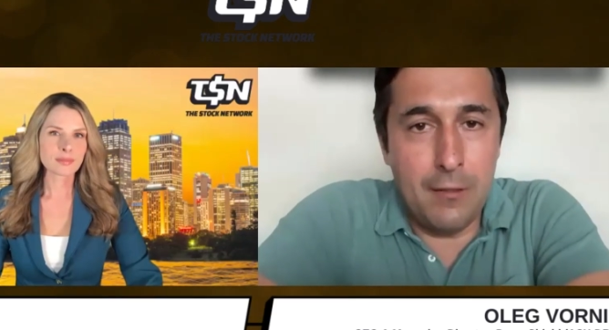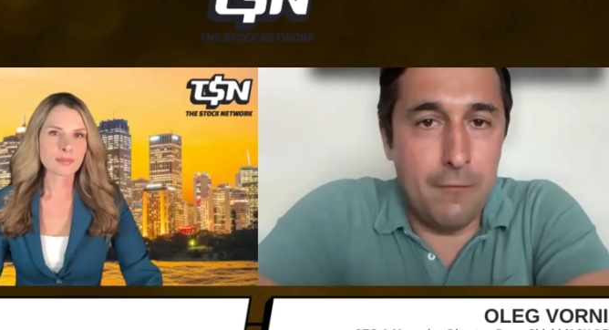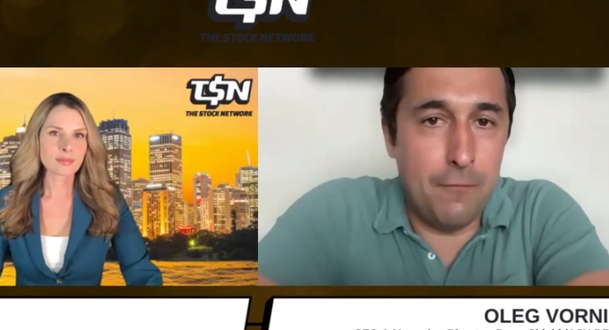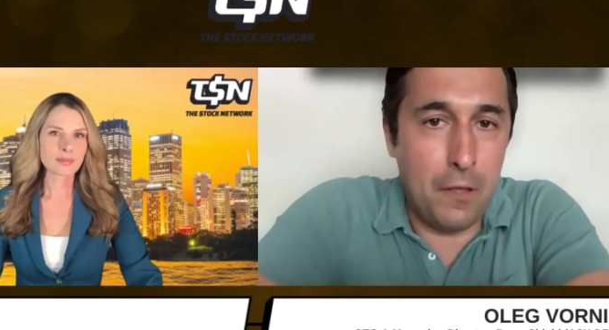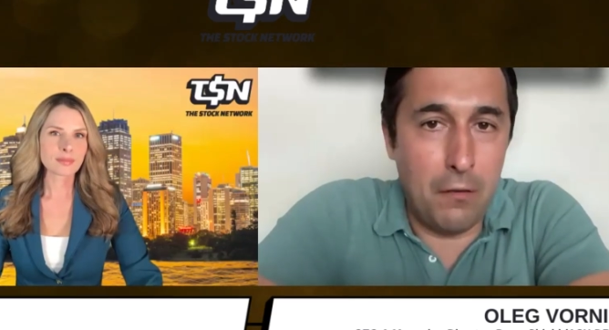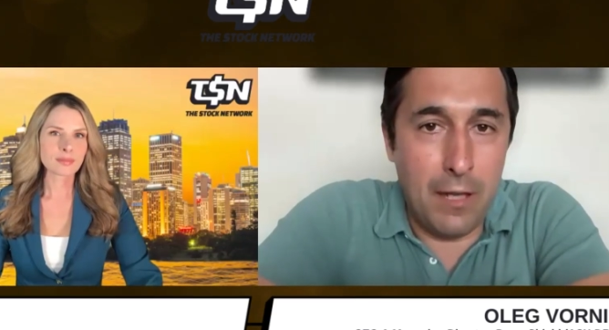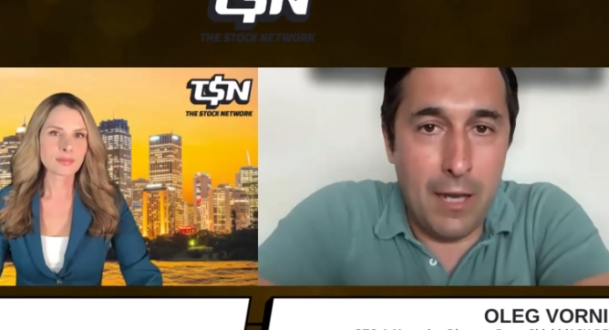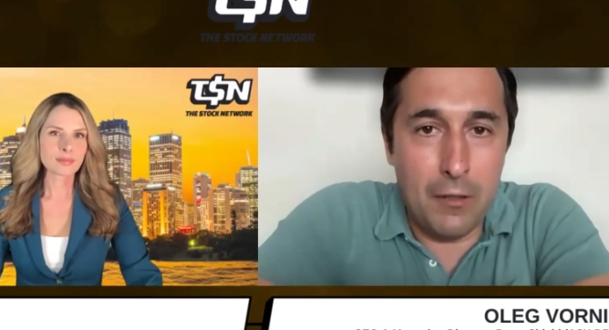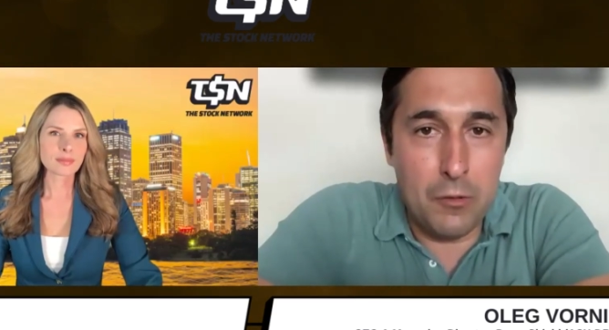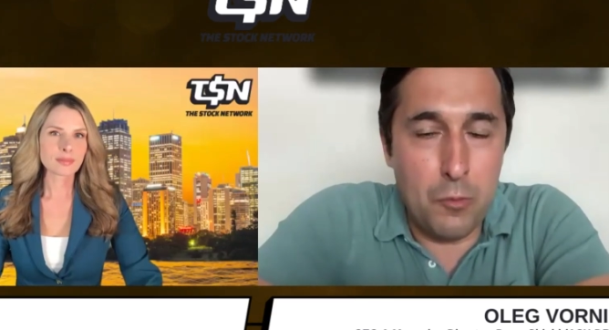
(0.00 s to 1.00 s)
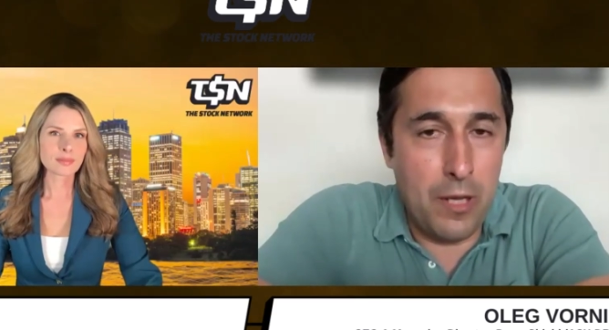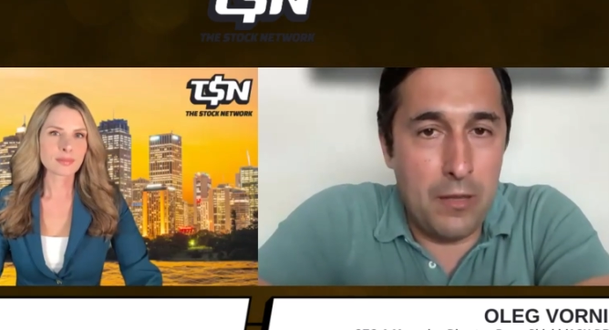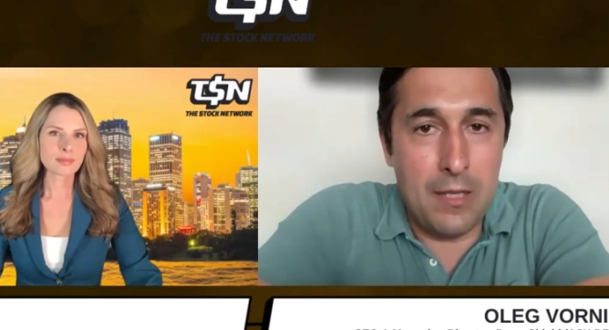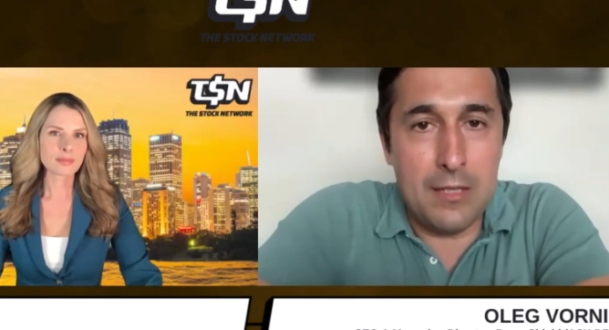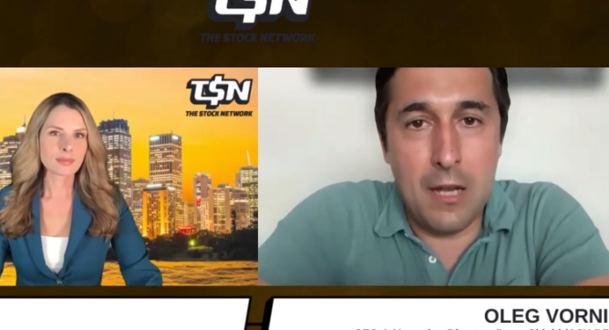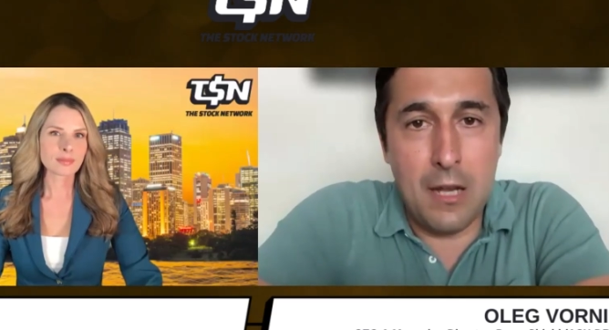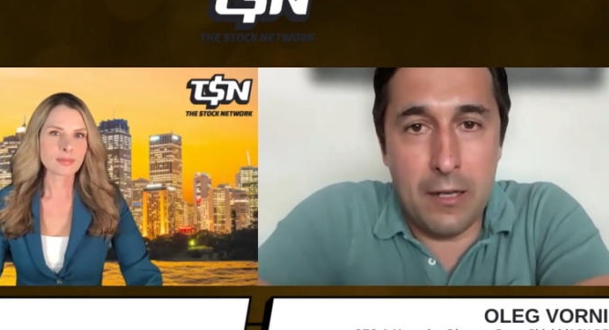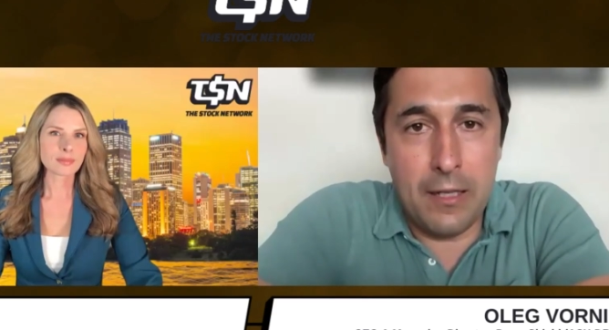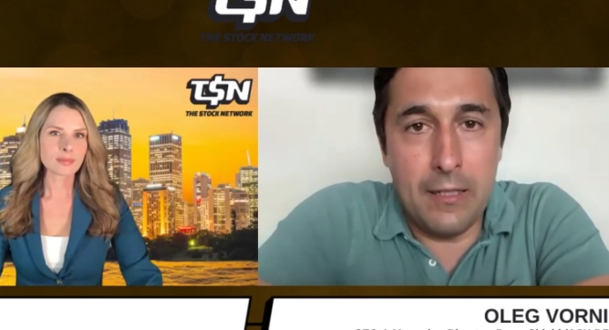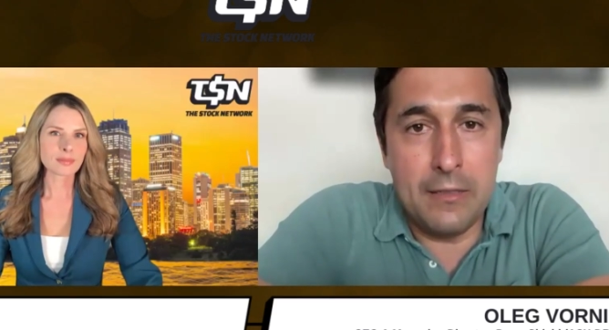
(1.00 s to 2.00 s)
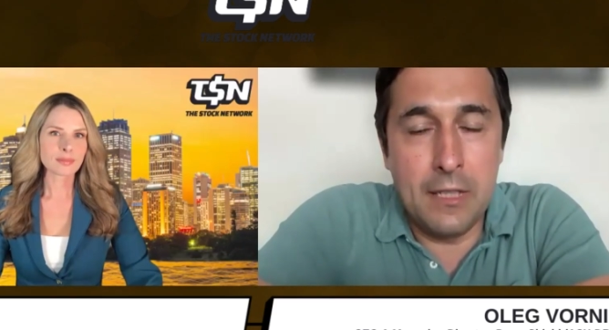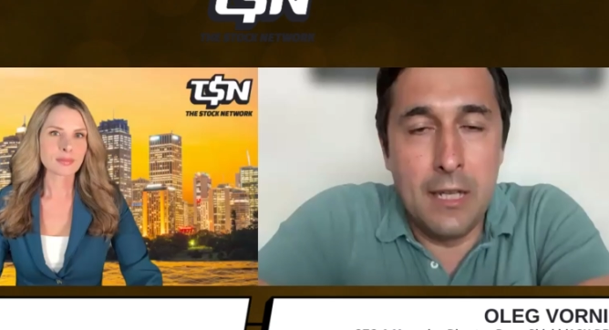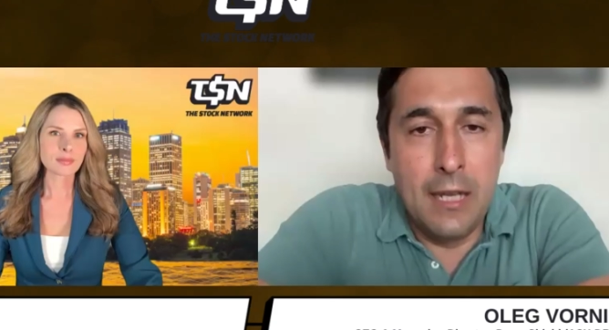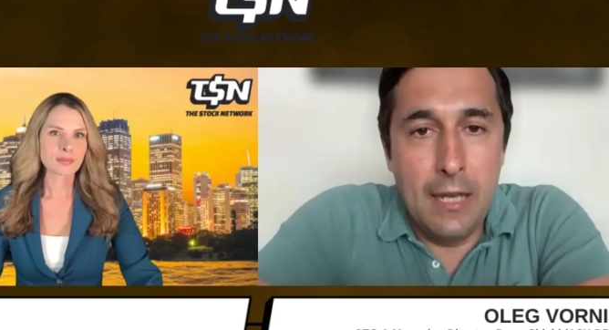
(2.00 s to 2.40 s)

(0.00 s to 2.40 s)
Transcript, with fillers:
Speaker 1: and figuring out where their target is,